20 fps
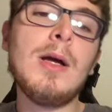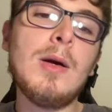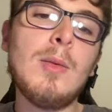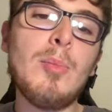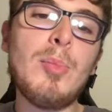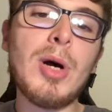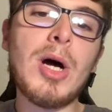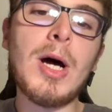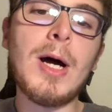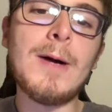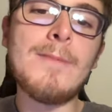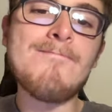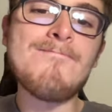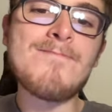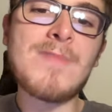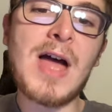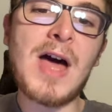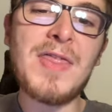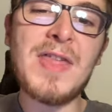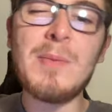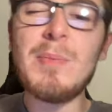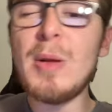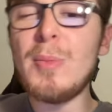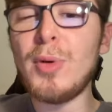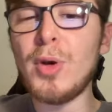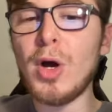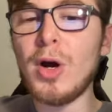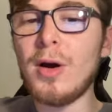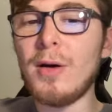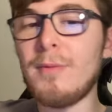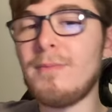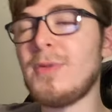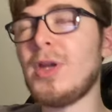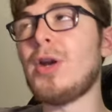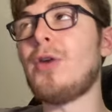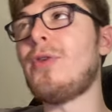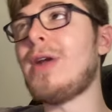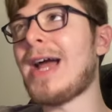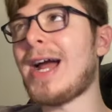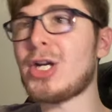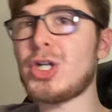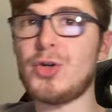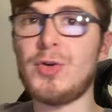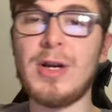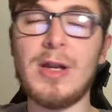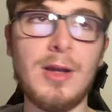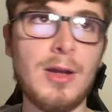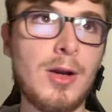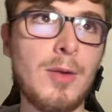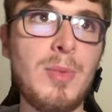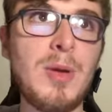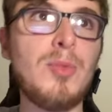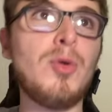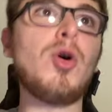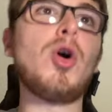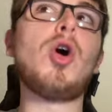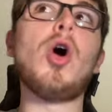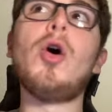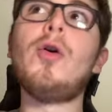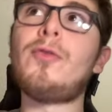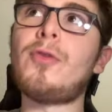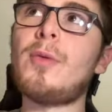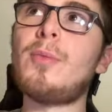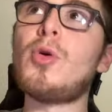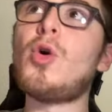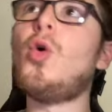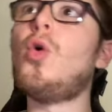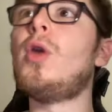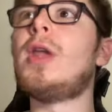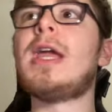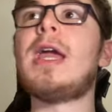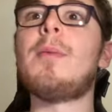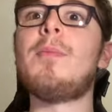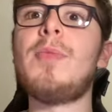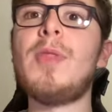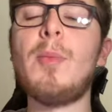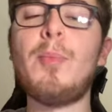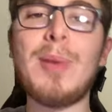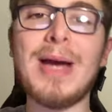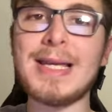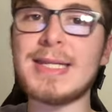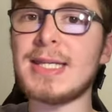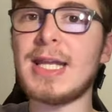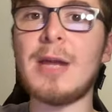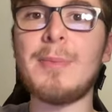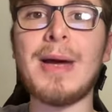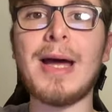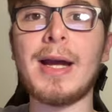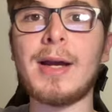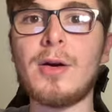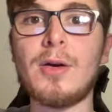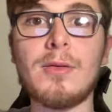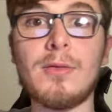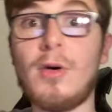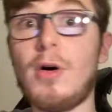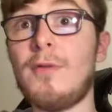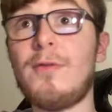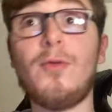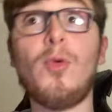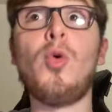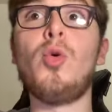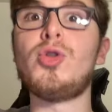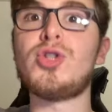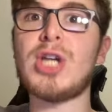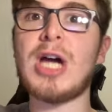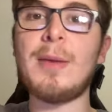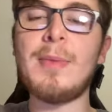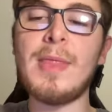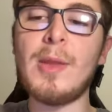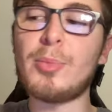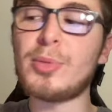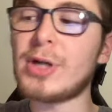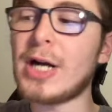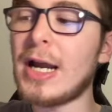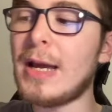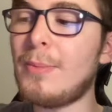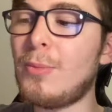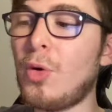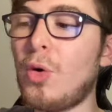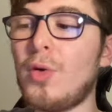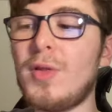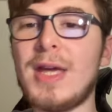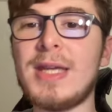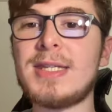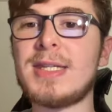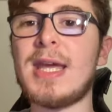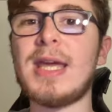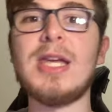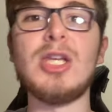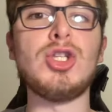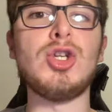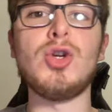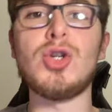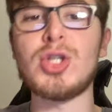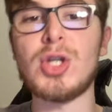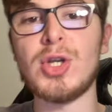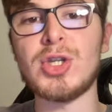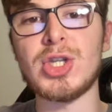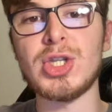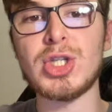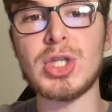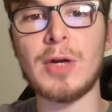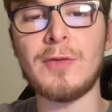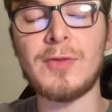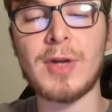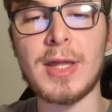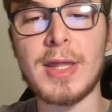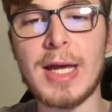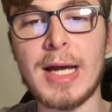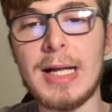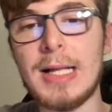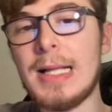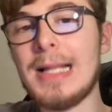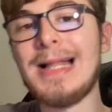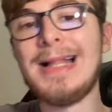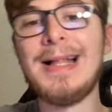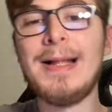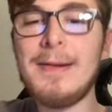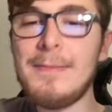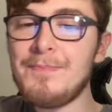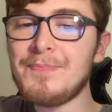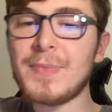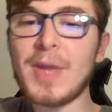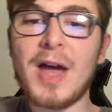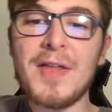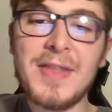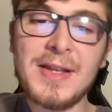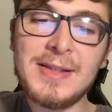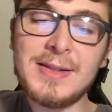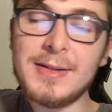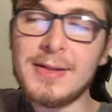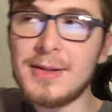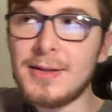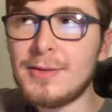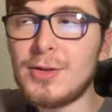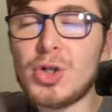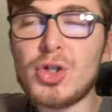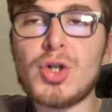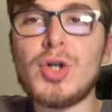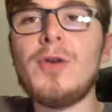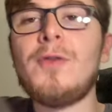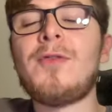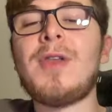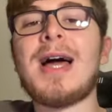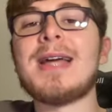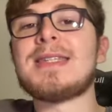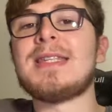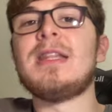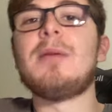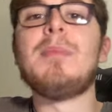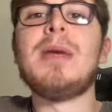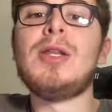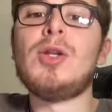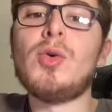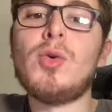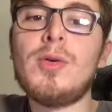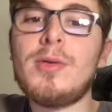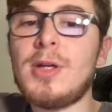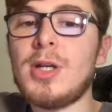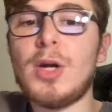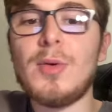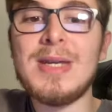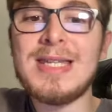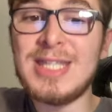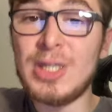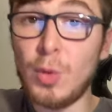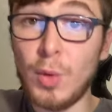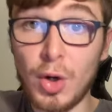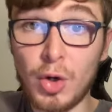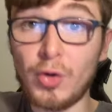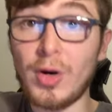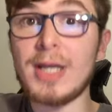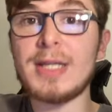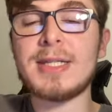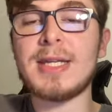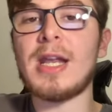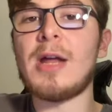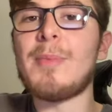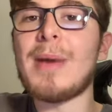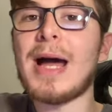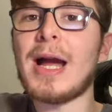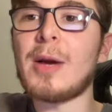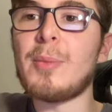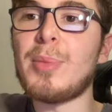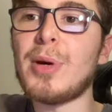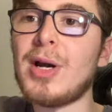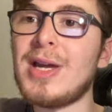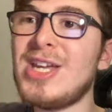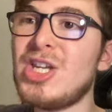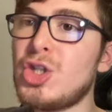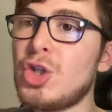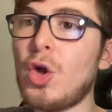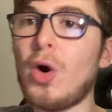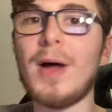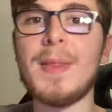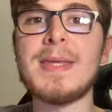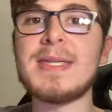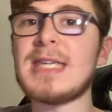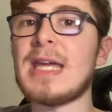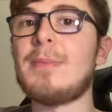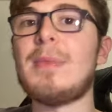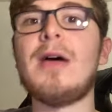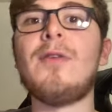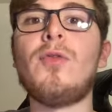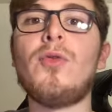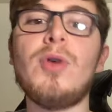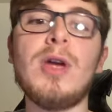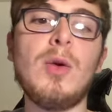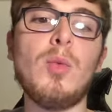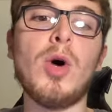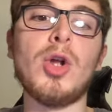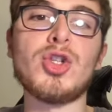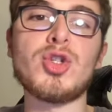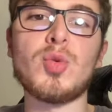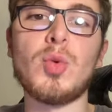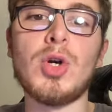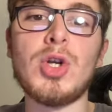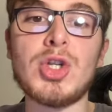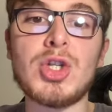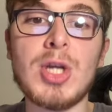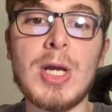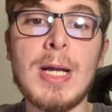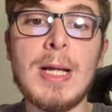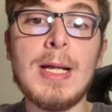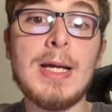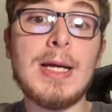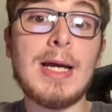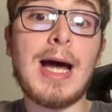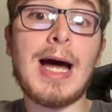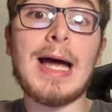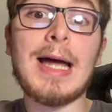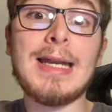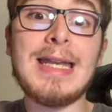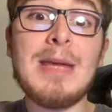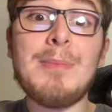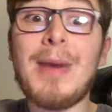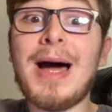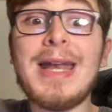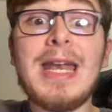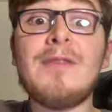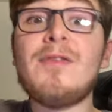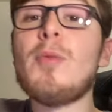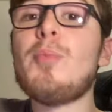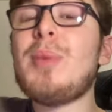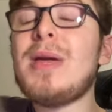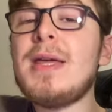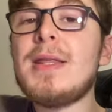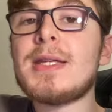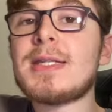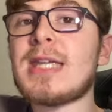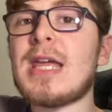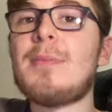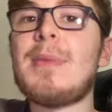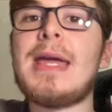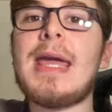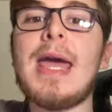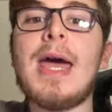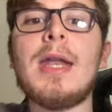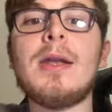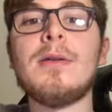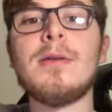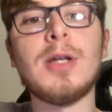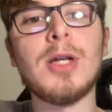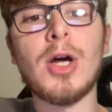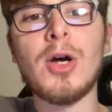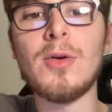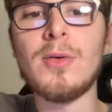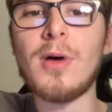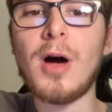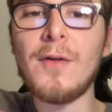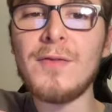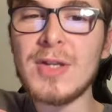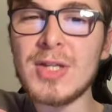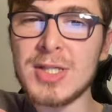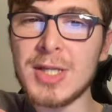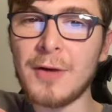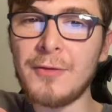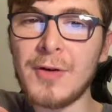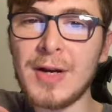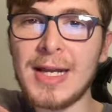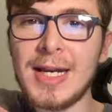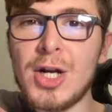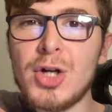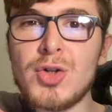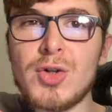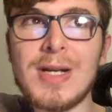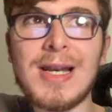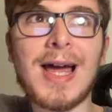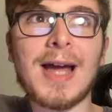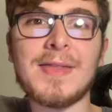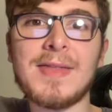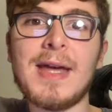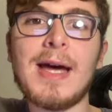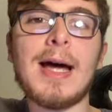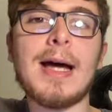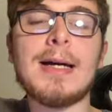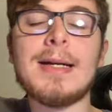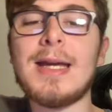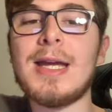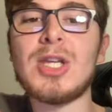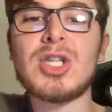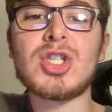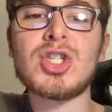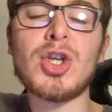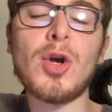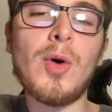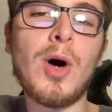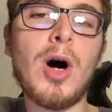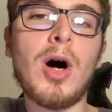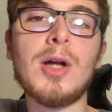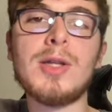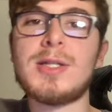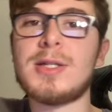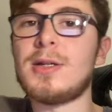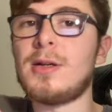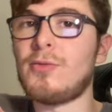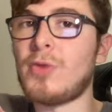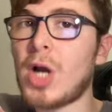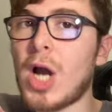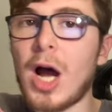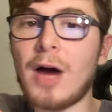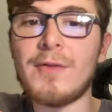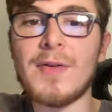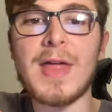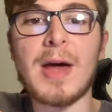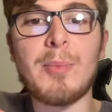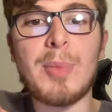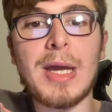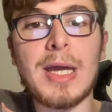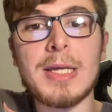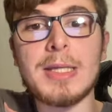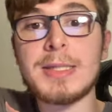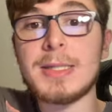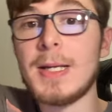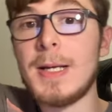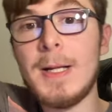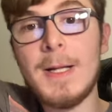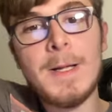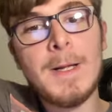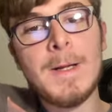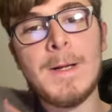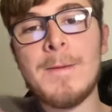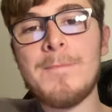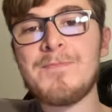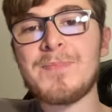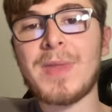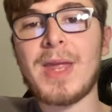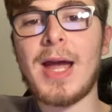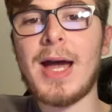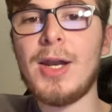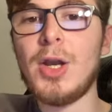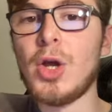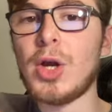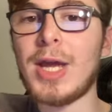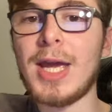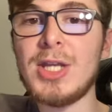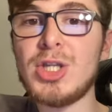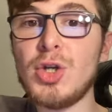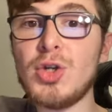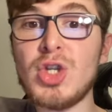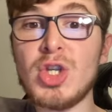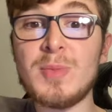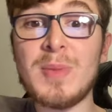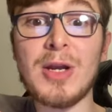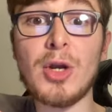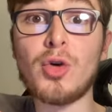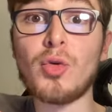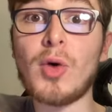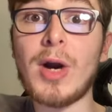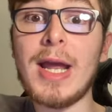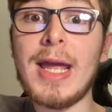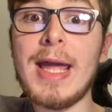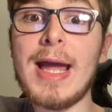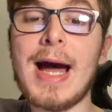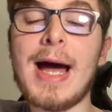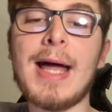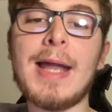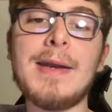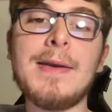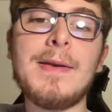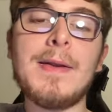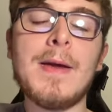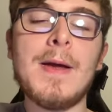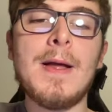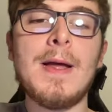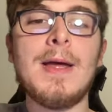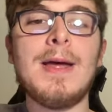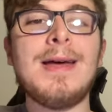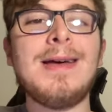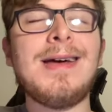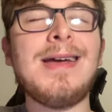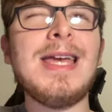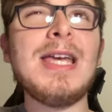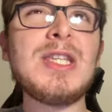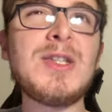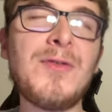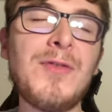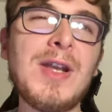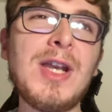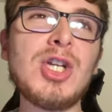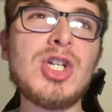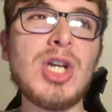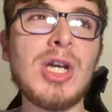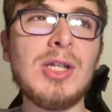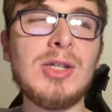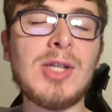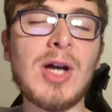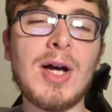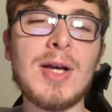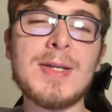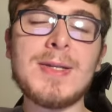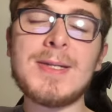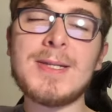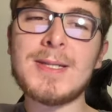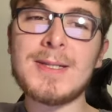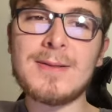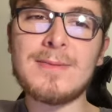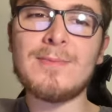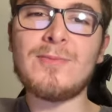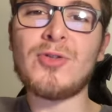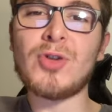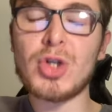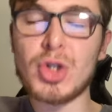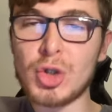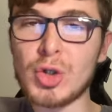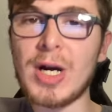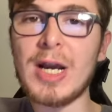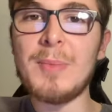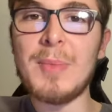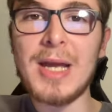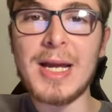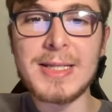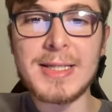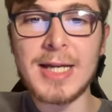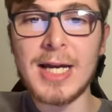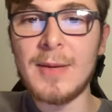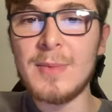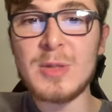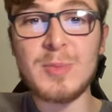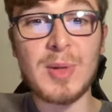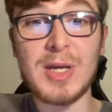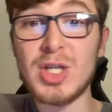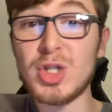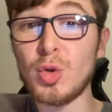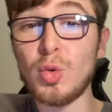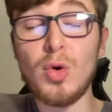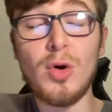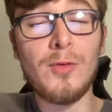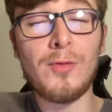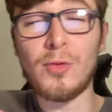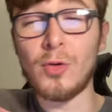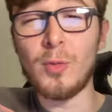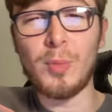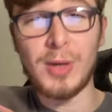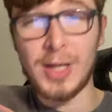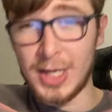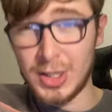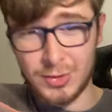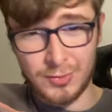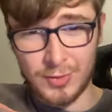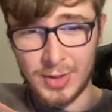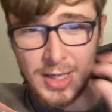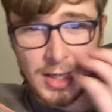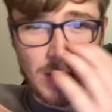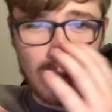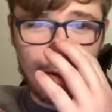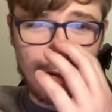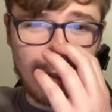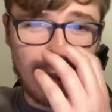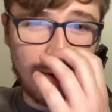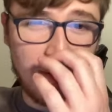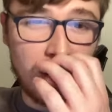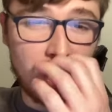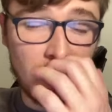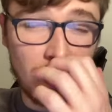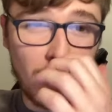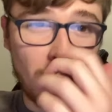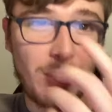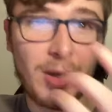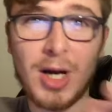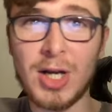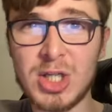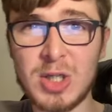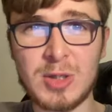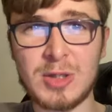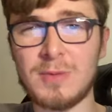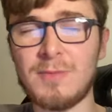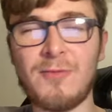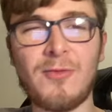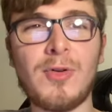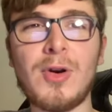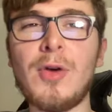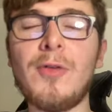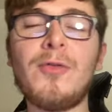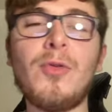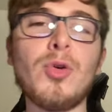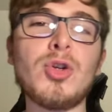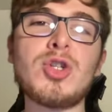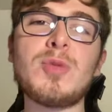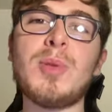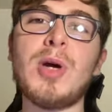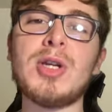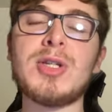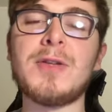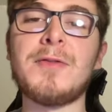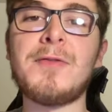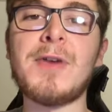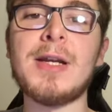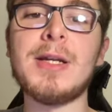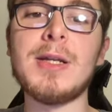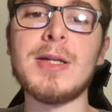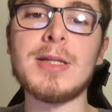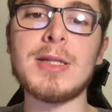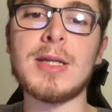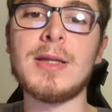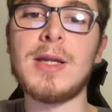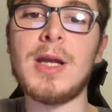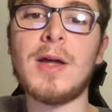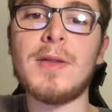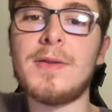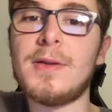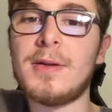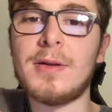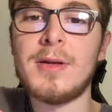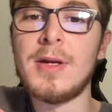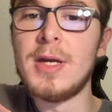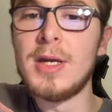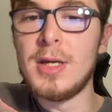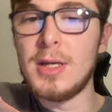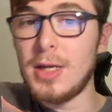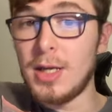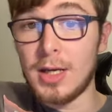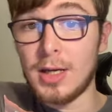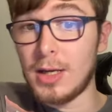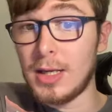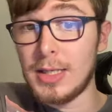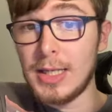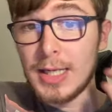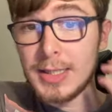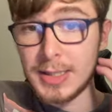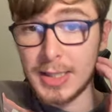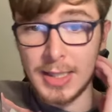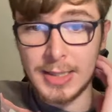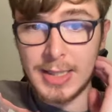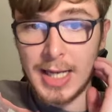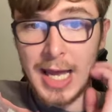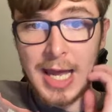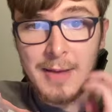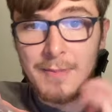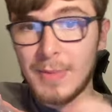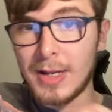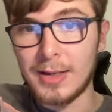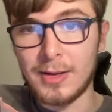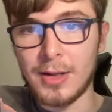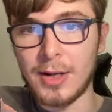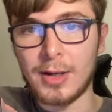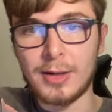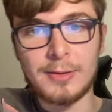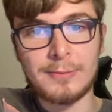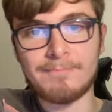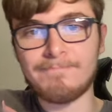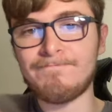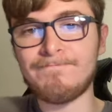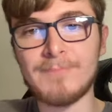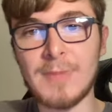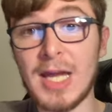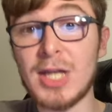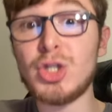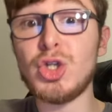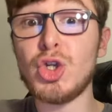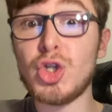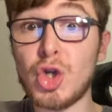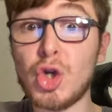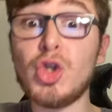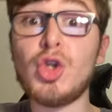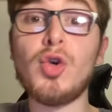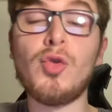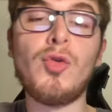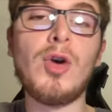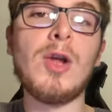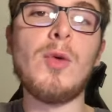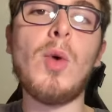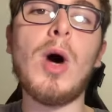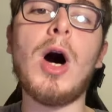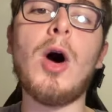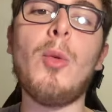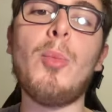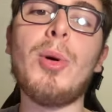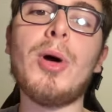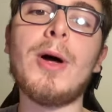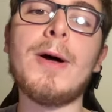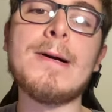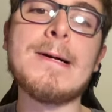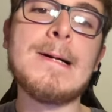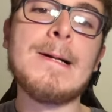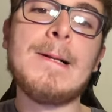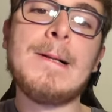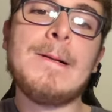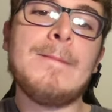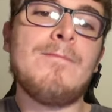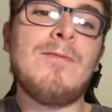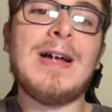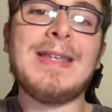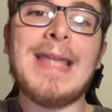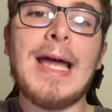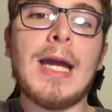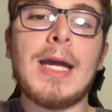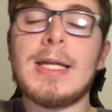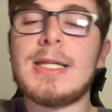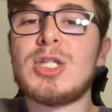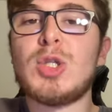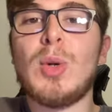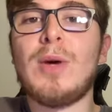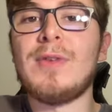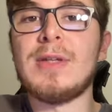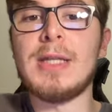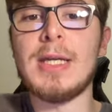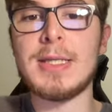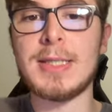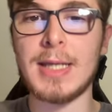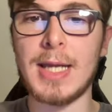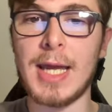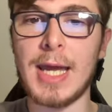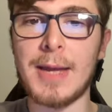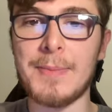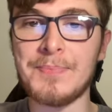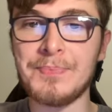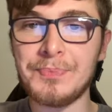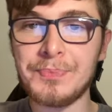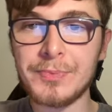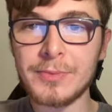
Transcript: But I think people are, reactionary. People go from calling him the best centre-back of all time in the Prem, or they say he's useless and stuff like that. I think the truth lies in the middle. He's still a great centre-back, but he's not at the same level he once was. And he might never be the same again, After suffering an injury like that, it's so hard to recover that pace. And look, Jesus has been great, and his finishing does frustrate me at times, but his overall play is really good. He dribbled past 3 or 4 Spurs defenders in in yesterday's game, and look, Jesus could do really well, but Van Dijk could still have a decent game.